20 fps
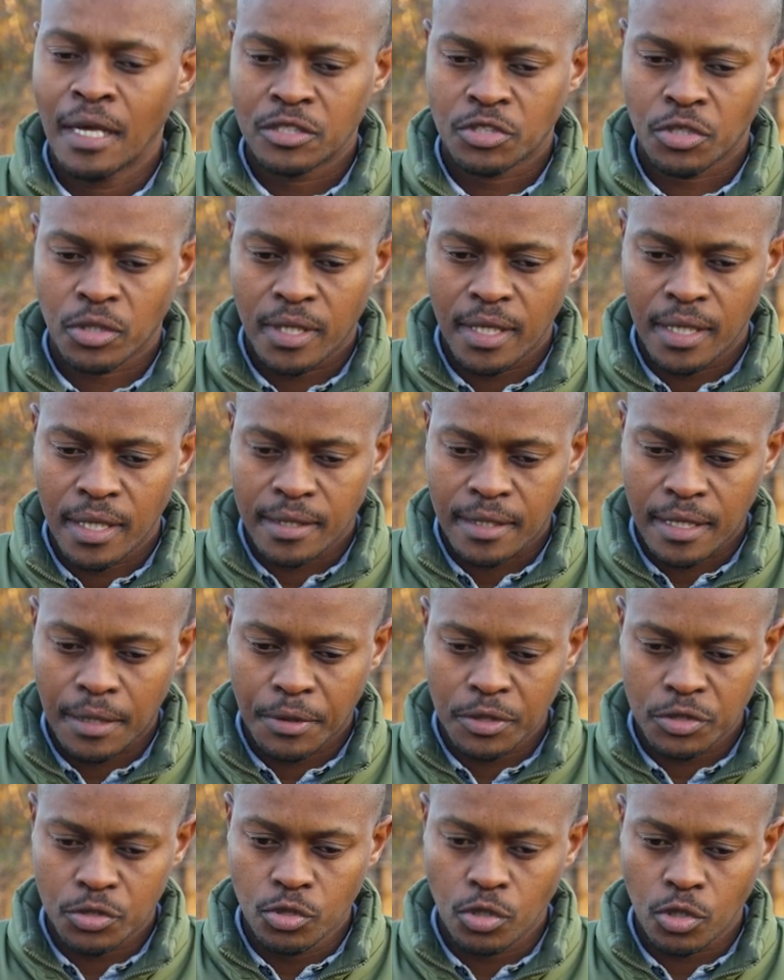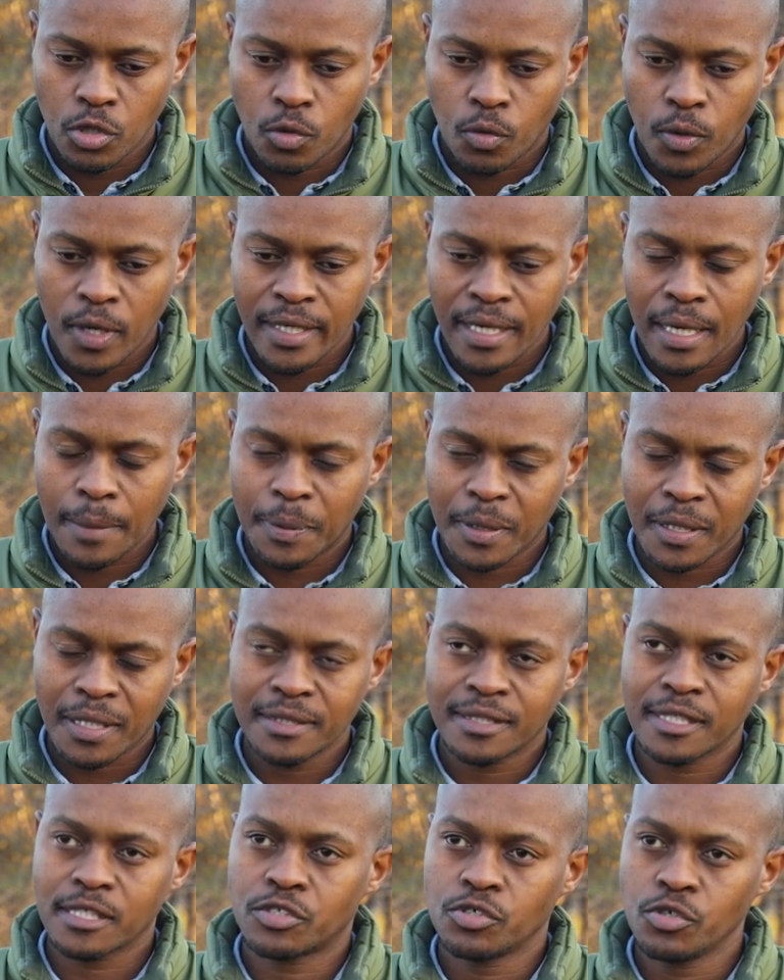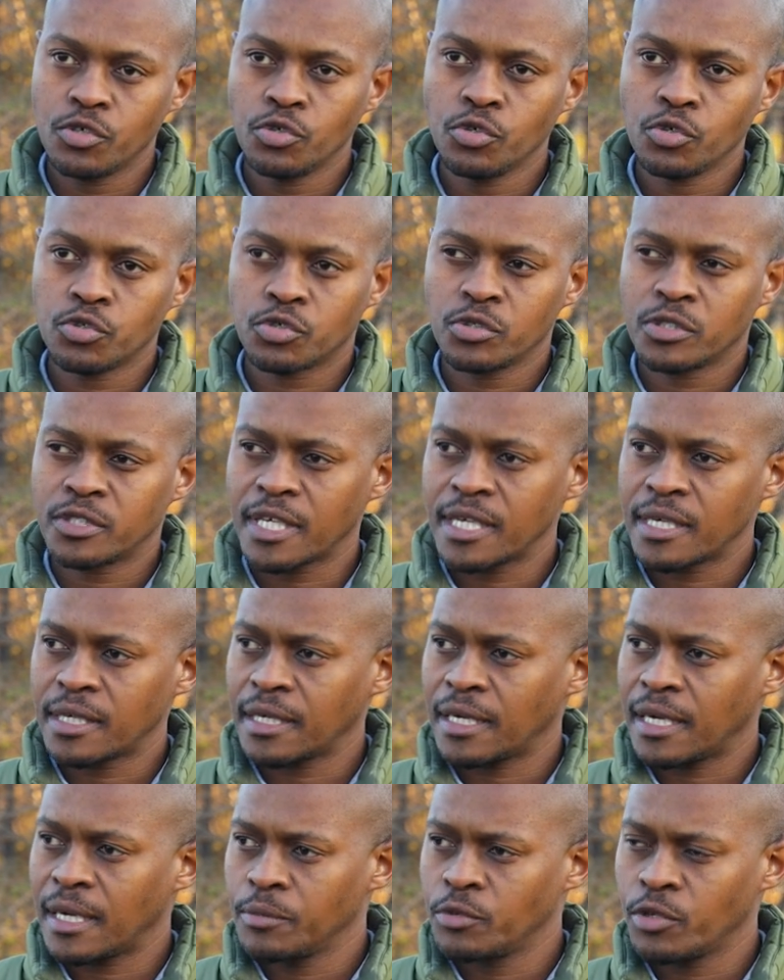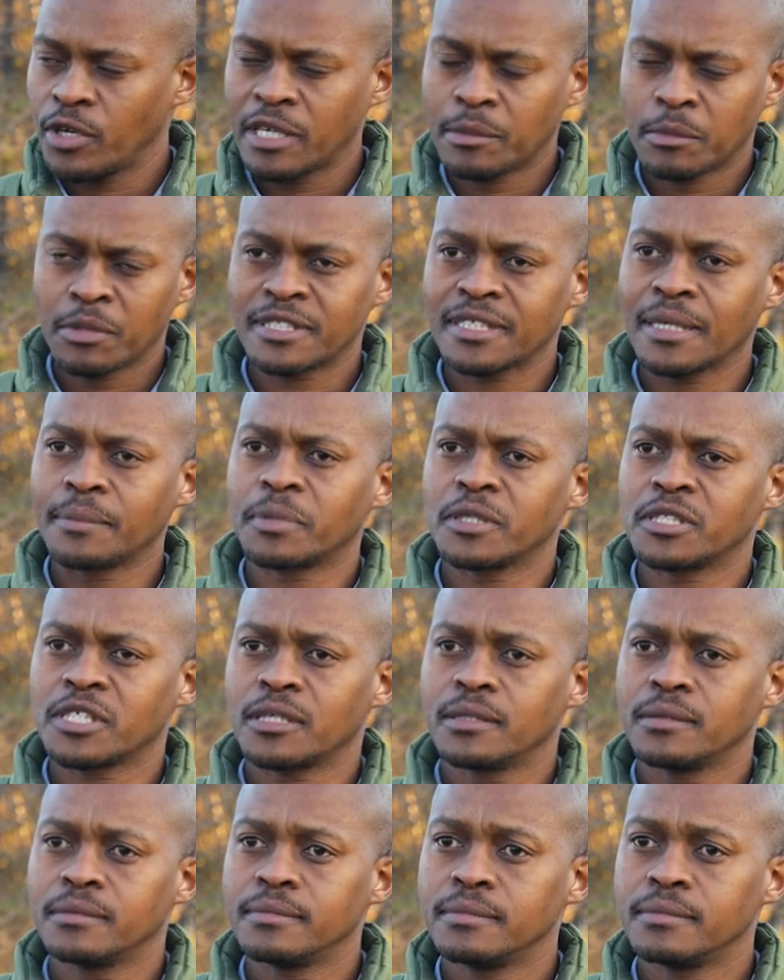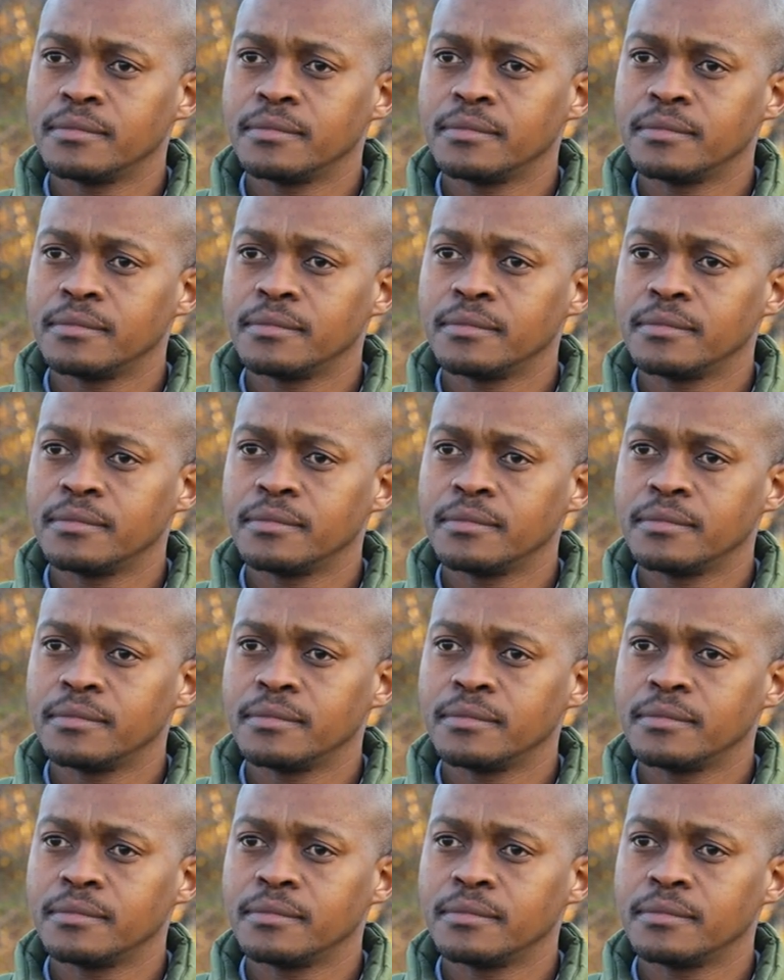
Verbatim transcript: So Keneth, I want to know, what apparatus do you use to take um, your animal's temperature?